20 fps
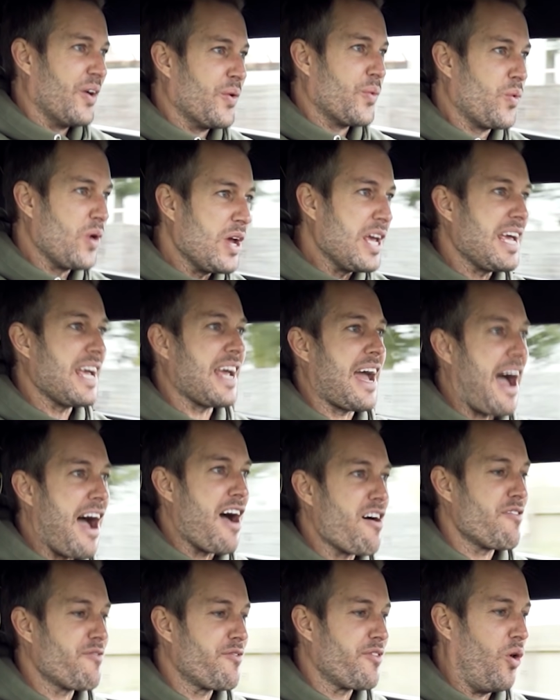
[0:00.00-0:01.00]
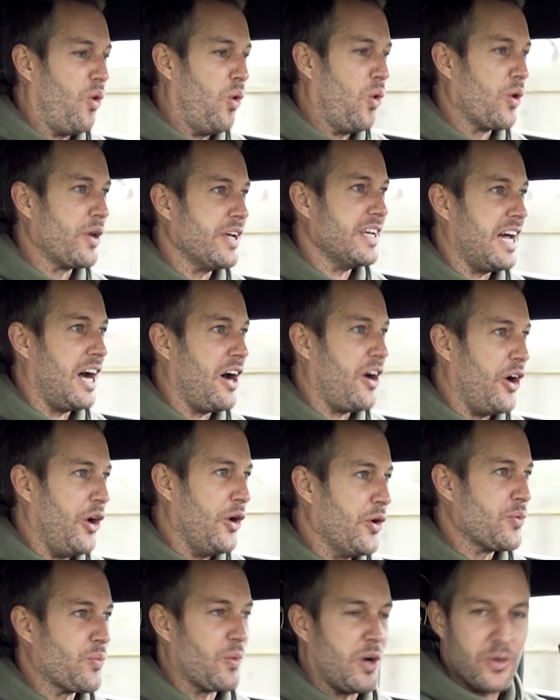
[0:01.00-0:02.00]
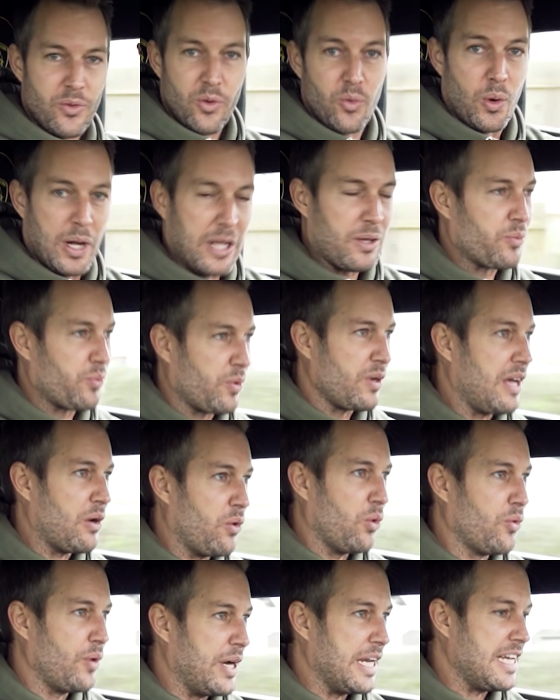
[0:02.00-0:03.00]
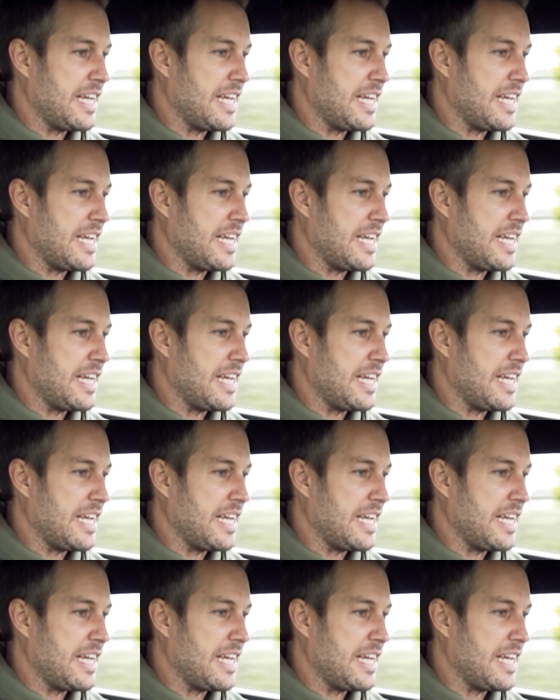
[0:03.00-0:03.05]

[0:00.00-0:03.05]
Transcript: We have ordered our own one, or well, we already